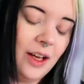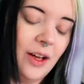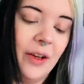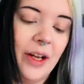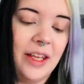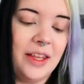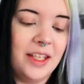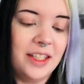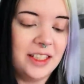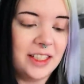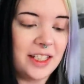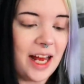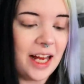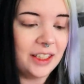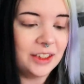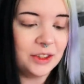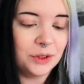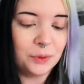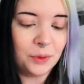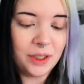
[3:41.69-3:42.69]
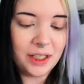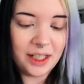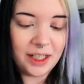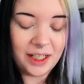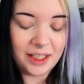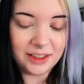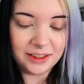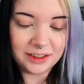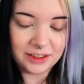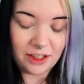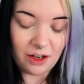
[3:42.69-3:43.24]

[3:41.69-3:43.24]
Okay, this next one is